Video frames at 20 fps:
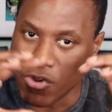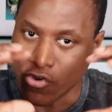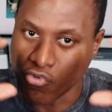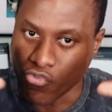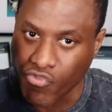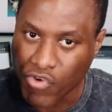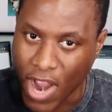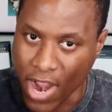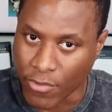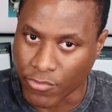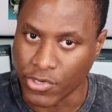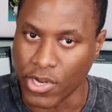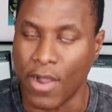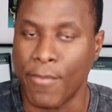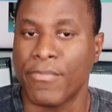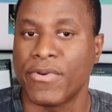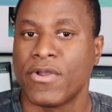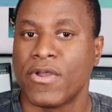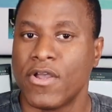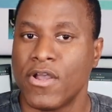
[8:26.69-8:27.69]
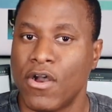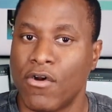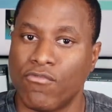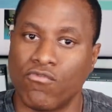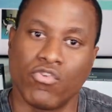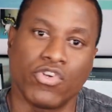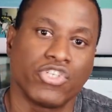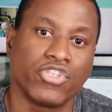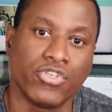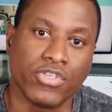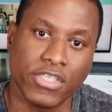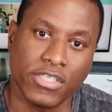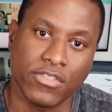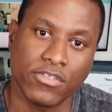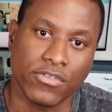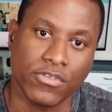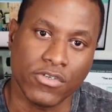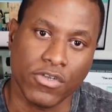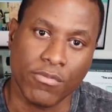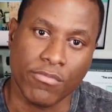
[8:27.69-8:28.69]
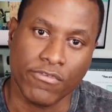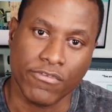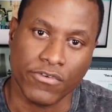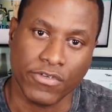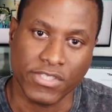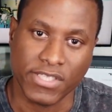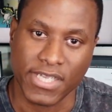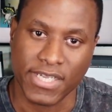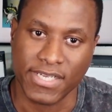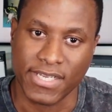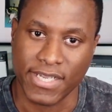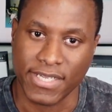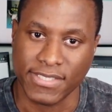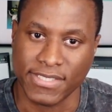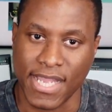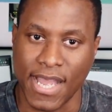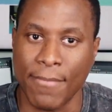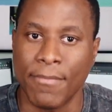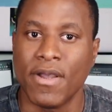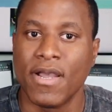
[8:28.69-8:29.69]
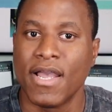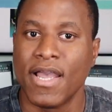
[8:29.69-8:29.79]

roundup of what you need to know before taking the exam.